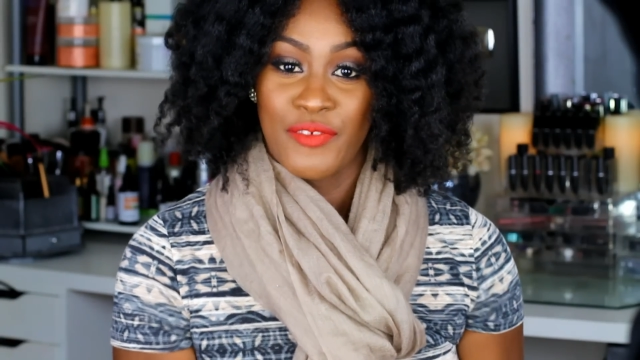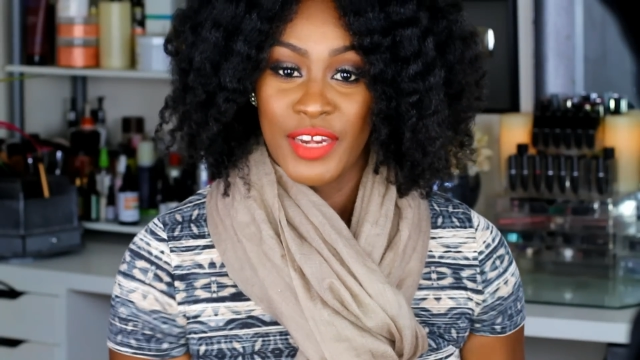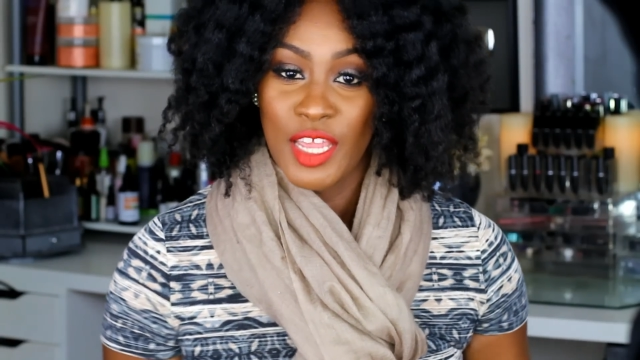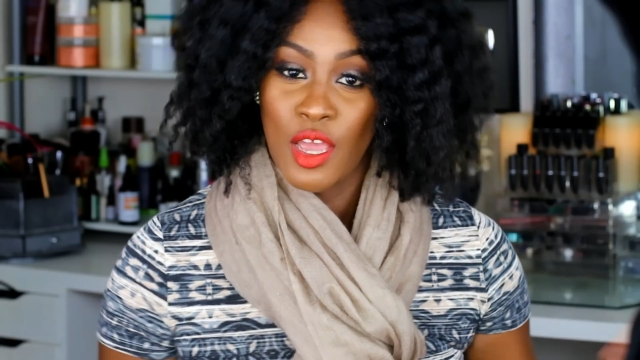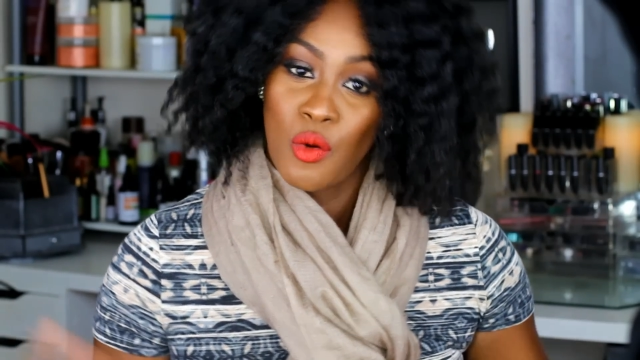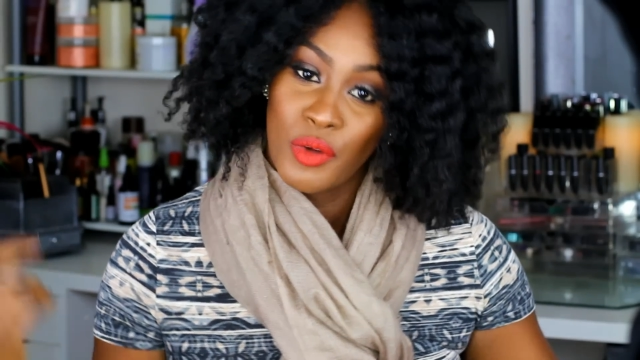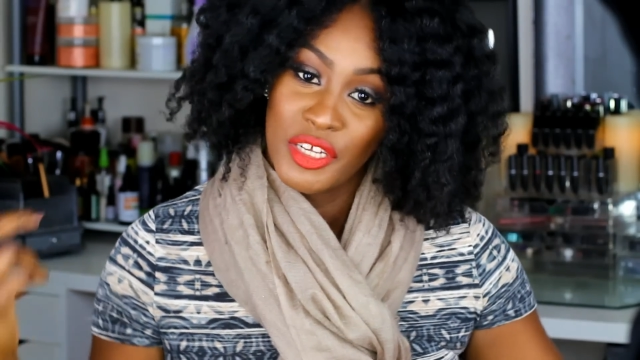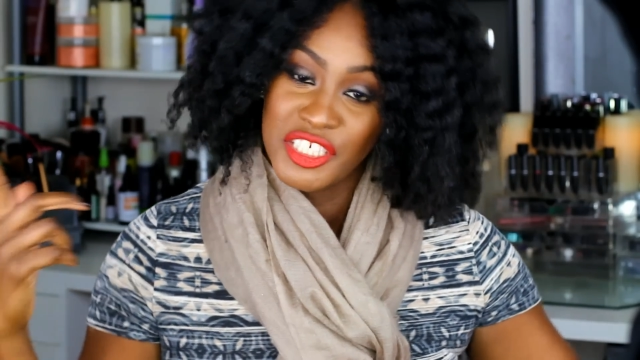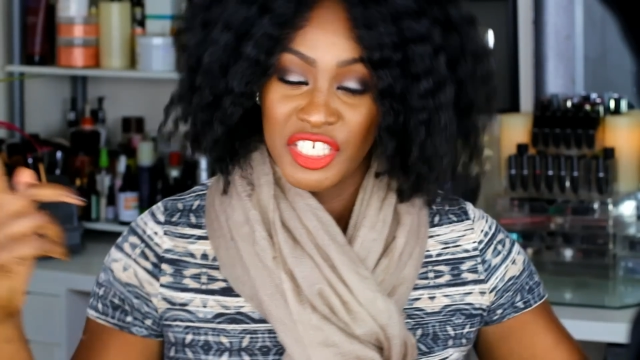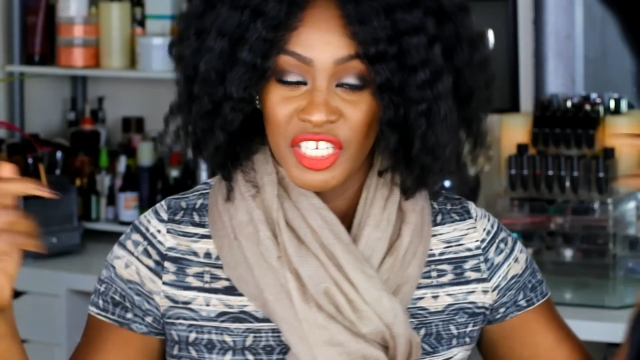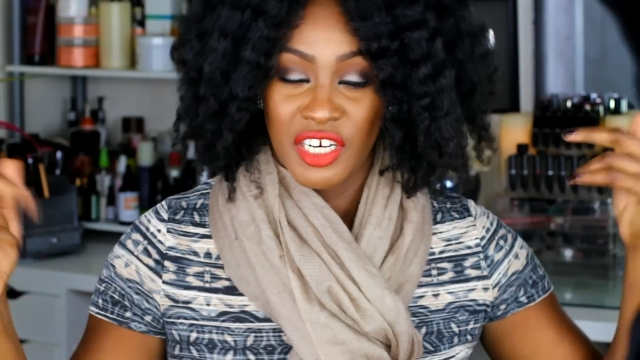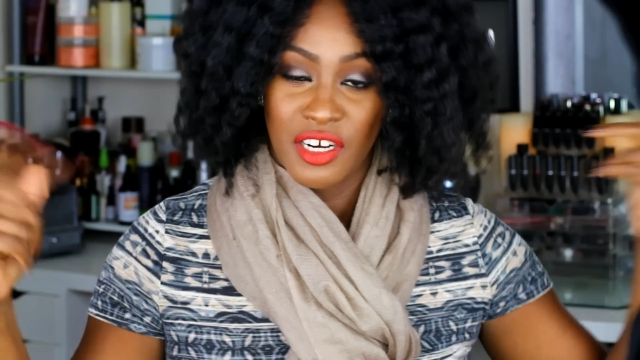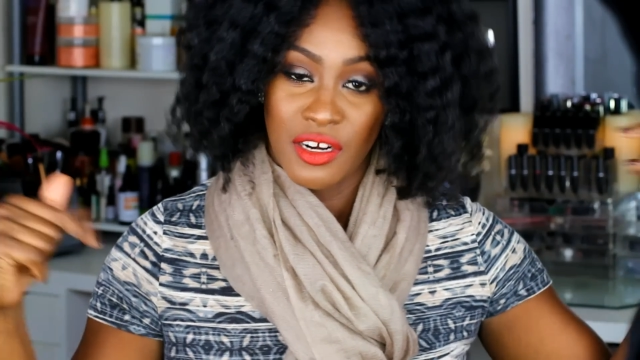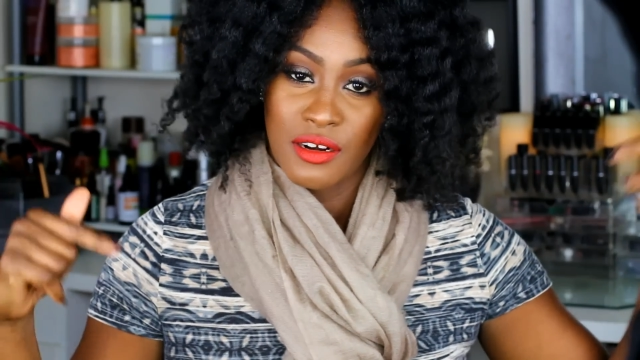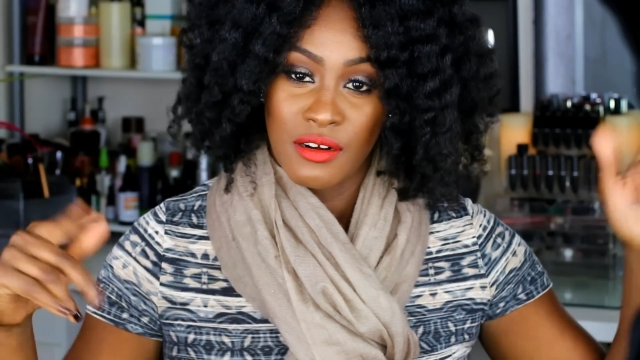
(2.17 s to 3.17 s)
video with
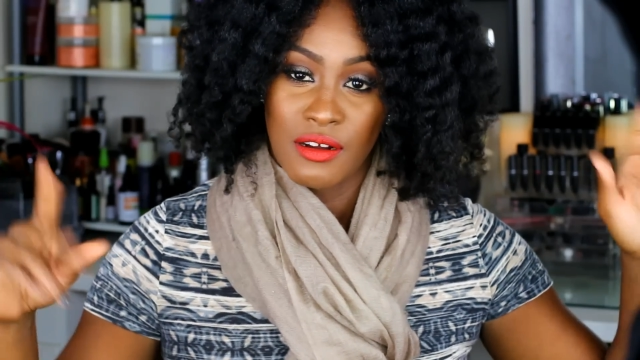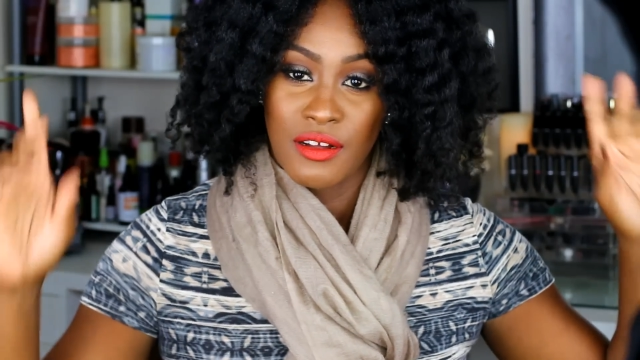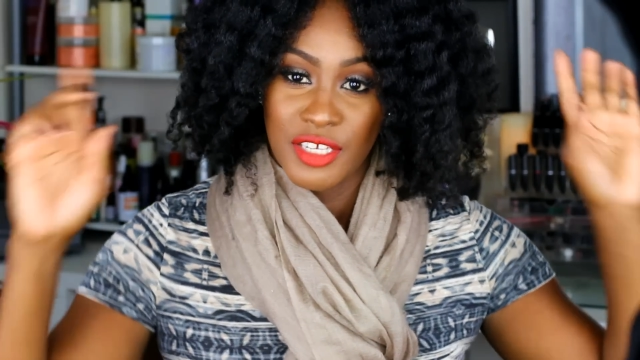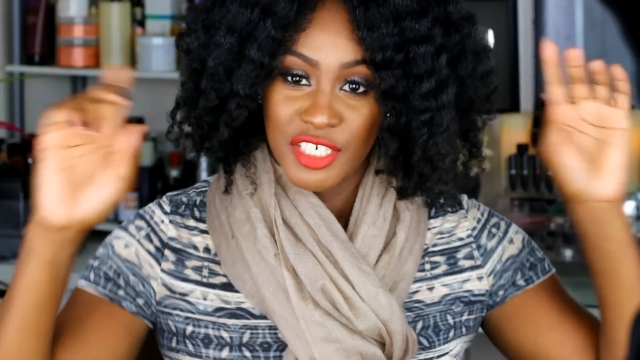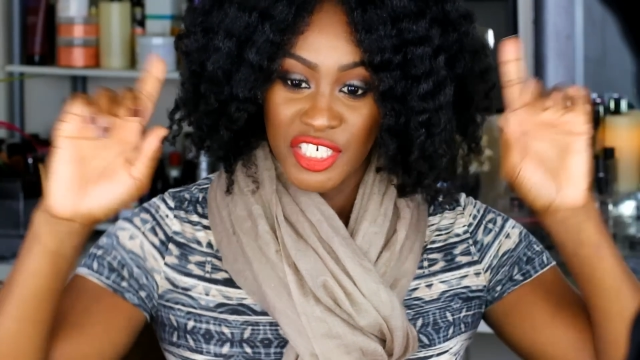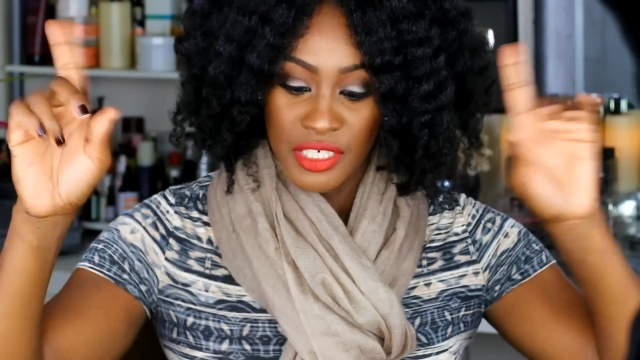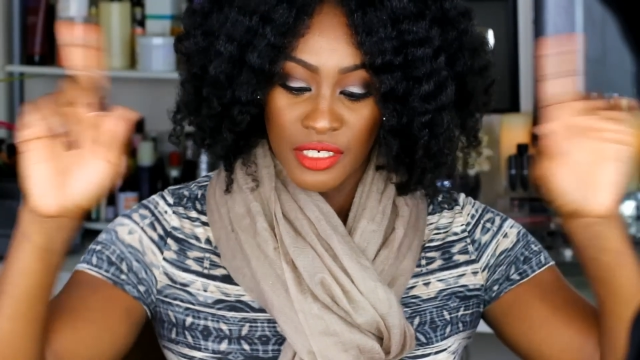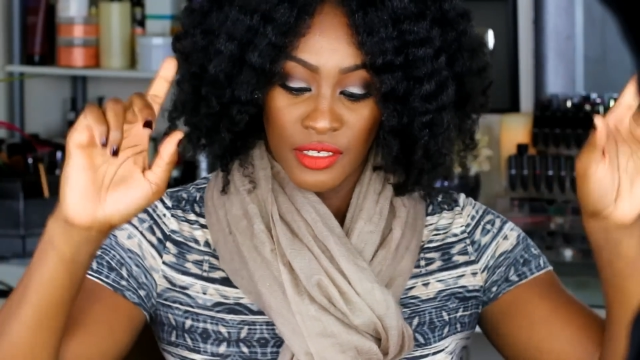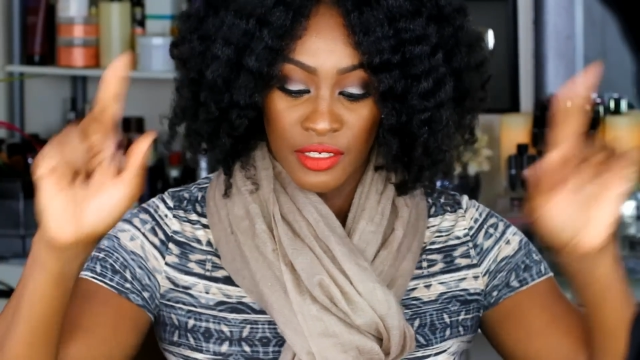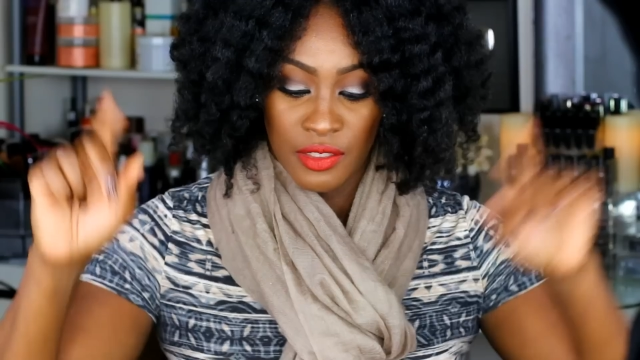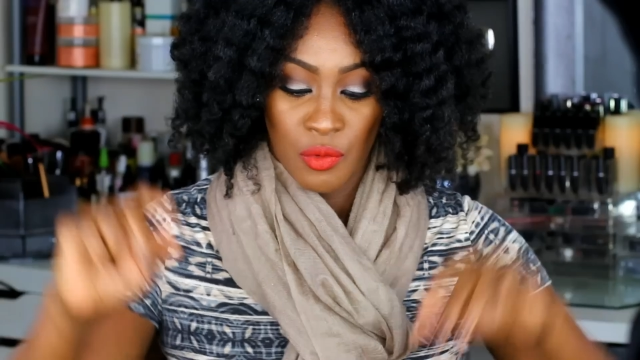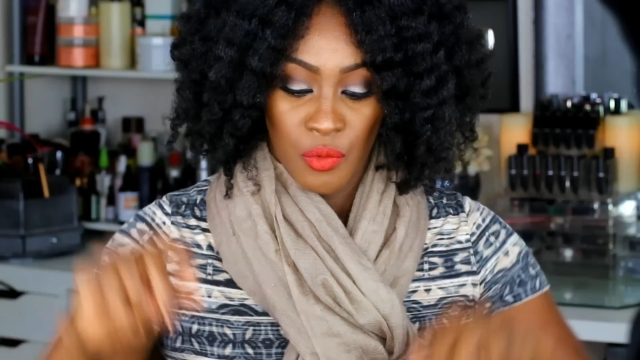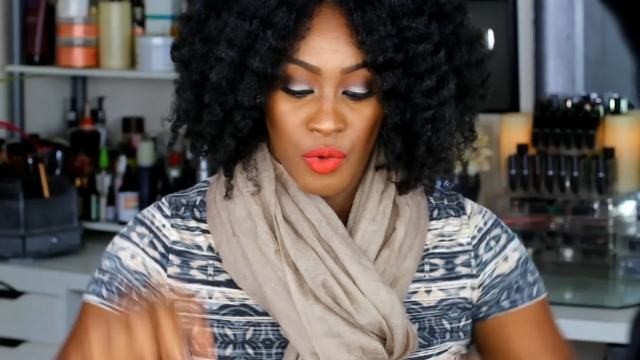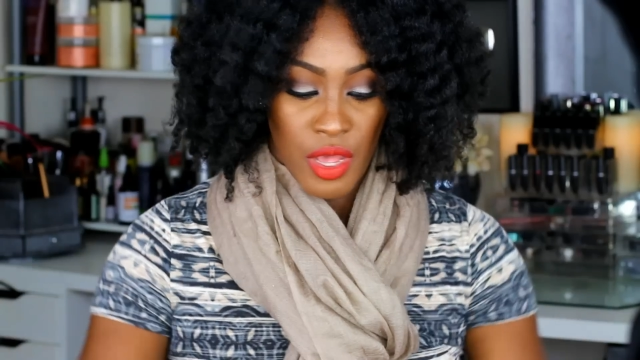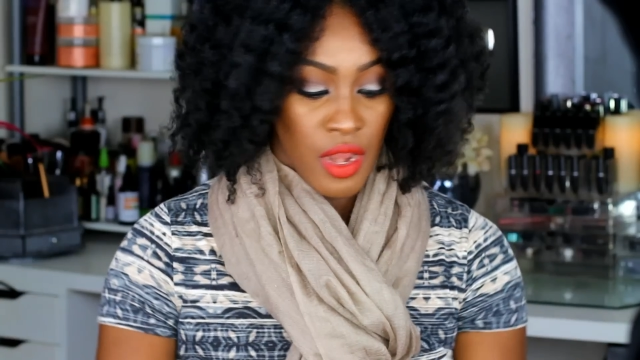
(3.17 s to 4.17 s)
your girl
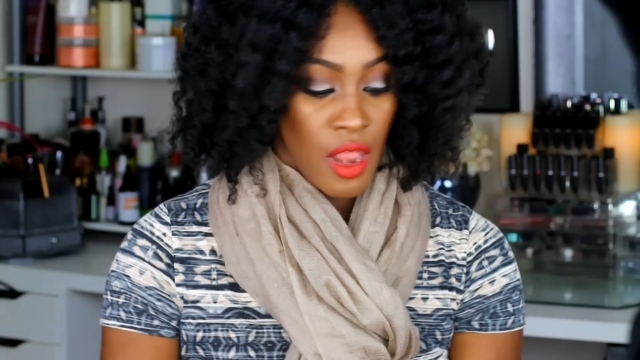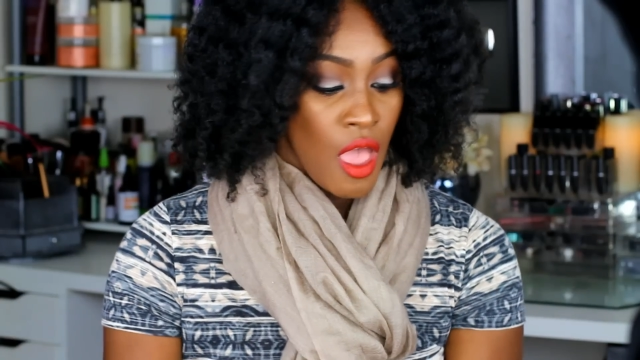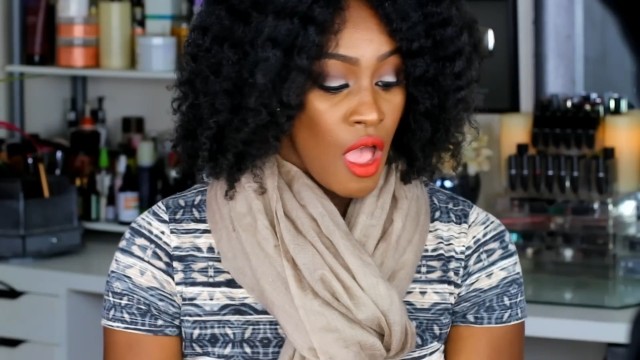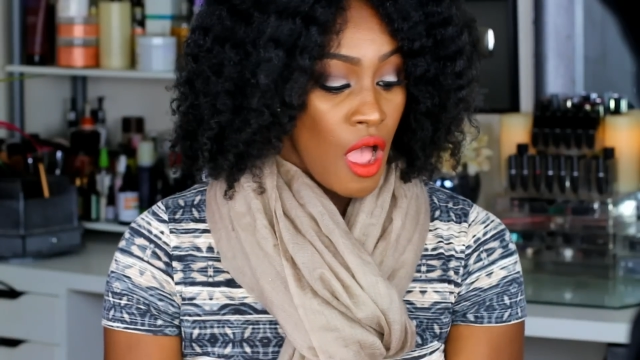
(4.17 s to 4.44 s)
Shlinda One.